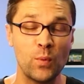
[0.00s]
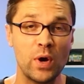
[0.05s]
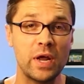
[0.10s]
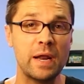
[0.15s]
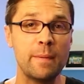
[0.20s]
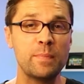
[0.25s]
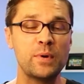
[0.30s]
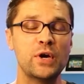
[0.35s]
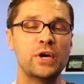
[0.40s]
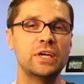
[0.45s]

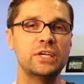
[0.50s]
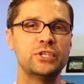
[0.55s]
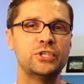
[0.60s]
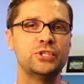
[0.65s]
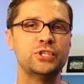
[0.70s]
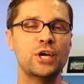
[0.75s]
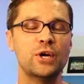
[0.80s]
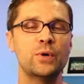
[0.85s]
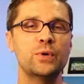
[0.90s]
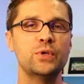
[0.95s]
I'm going to
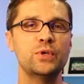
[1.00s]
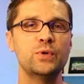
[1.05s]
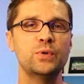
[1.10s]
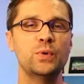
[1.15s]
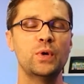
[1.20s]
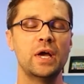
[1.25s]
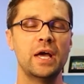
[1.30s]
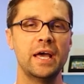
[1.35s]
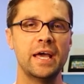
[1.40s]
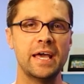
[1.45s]
show
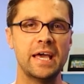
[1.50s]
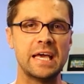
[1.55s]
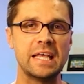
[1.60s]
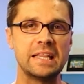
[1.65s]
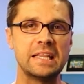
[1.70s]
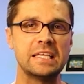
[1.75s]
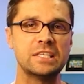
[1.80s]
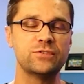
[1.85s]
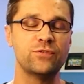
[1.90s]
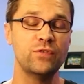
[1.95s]
you
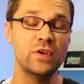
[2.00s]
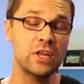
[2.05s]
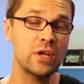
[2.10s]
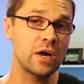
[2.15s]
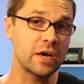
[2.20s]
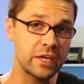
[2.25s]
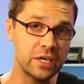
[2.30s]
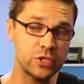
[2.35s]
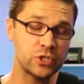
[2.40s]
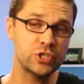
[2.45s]
in this video.
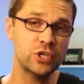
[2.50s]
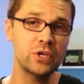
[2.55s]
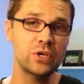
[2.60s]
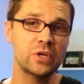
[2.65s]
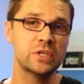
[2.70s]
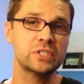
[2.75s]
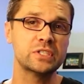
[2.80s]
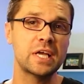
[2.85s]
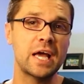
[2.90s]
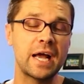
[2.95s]
I'm going to show you
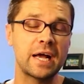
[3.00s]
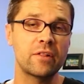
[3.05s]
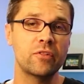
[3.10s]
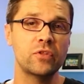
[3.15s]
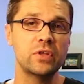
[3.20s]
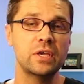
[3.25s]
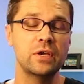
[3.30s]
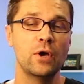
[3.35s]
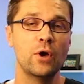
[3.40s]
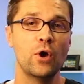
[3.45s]

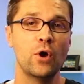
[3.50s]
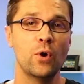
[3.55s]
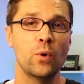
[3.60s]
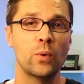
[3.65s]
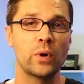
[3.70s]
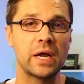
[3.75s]
exactly what I